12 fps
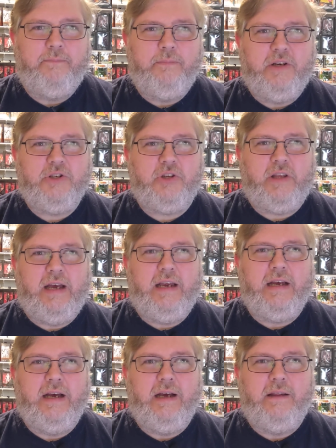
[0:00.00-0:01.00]
much like
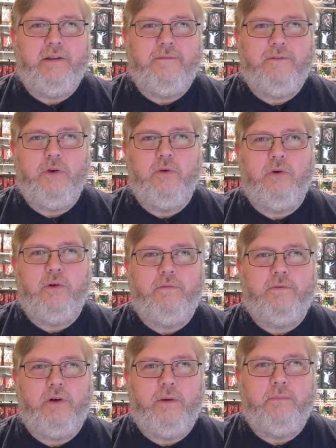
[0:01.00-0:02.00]
the fuel
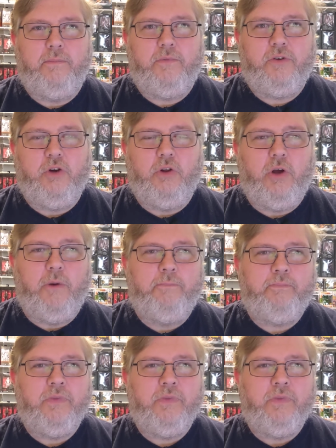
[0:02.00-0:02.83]
from Solo.